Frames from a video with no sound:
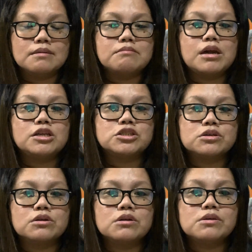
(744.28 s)
make
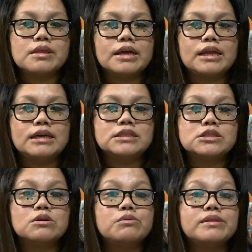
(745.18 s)
sure that
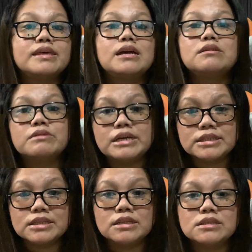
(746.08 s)
it's within
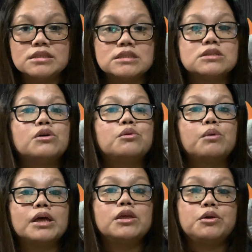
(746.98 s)
reasons on
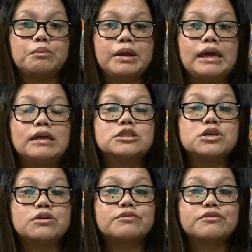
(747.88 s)
what you bring
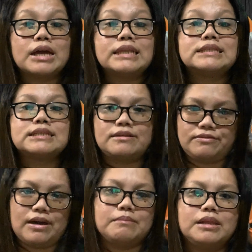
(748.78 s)
to your friends
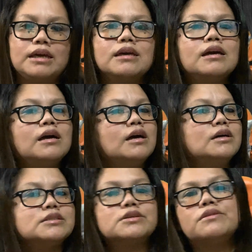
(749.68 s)
and family.
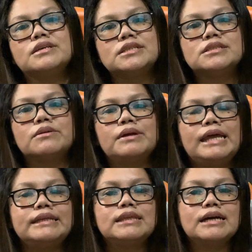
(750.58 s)
So this is our
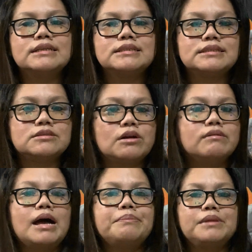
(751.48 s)
latest
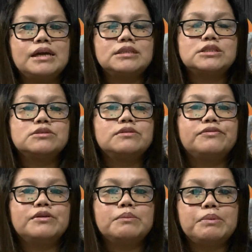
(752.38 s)
travel updates to
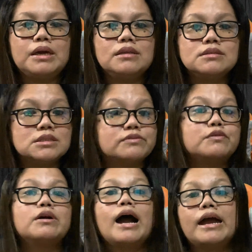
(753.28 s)
the Philippines
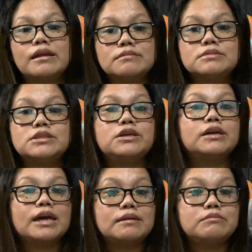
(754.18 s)
for items
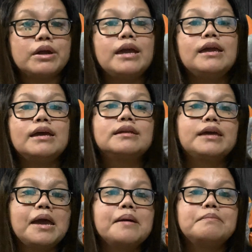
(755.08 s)
you can bring
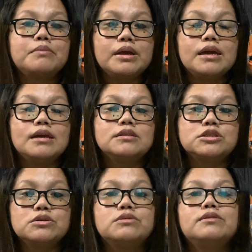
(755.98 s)
and can't bring
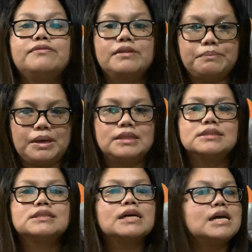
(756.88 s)
to the
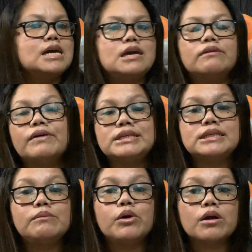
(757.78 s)
Philippines. If I
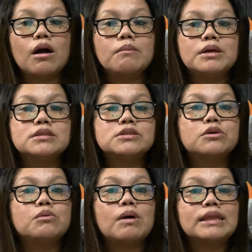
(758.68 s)
see more comments
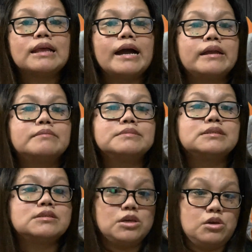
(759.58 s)
on what
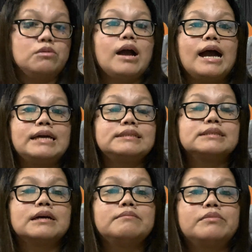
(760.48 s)
items you
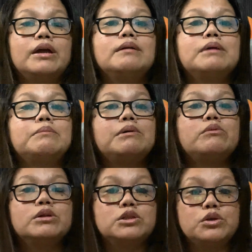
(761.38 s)
guys can bring, maybe
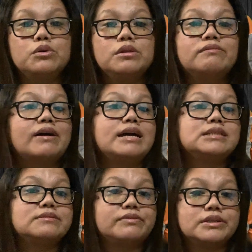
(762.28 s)
we'll do the
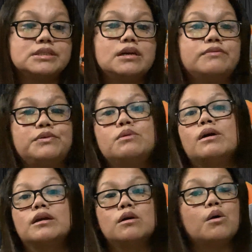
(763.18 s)
vice versa. If you
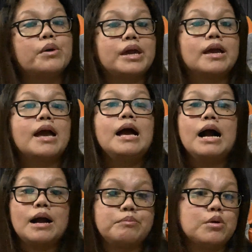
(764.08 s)
are going
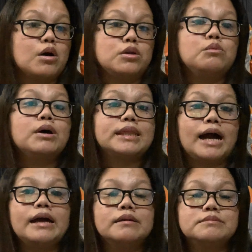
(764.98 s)
abroad, what
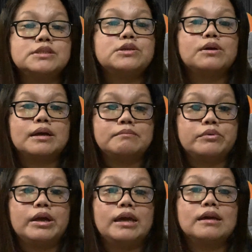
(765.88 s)
items you can
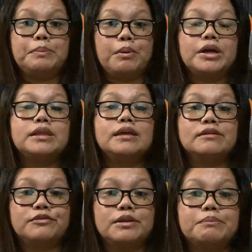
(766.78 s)
bring departing
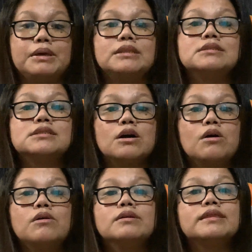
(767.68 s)
the Philippines.
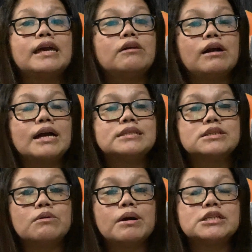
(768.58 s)
So thank you guys
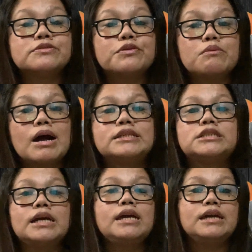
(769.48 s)
so much for
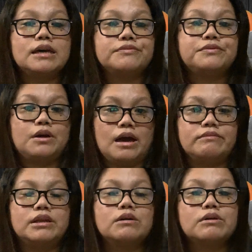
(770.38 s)
watching. If you
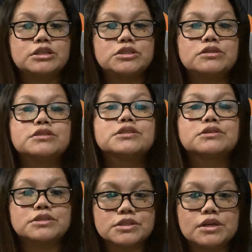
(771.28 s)
have any questions,
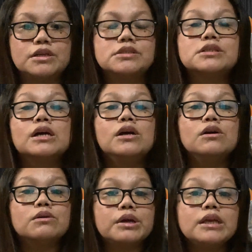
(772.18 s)
concerns,
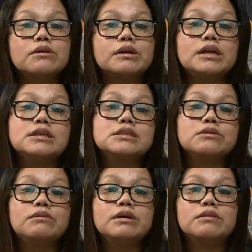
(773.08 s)
or inquiries
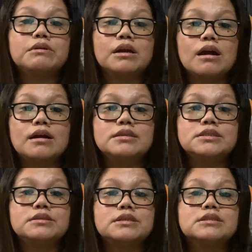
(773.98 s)
with
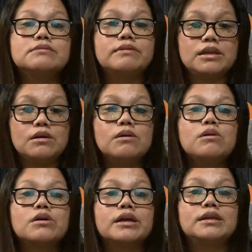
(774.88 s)
regards to this video
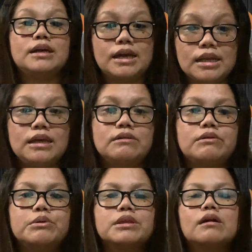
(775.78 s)
or in any of
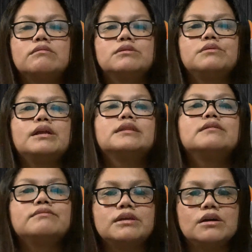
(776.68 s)
our travel
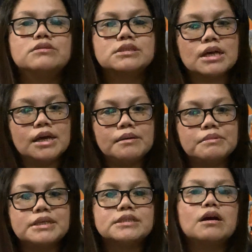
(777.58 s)
related videos,
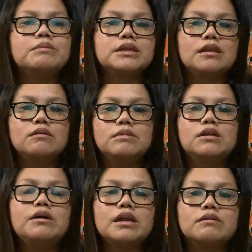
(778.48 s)
please comment it down
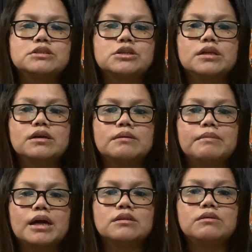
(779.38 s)
below and I will try to get
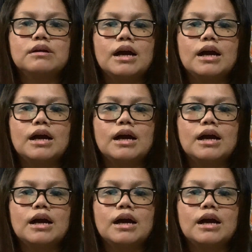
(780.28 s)
back to you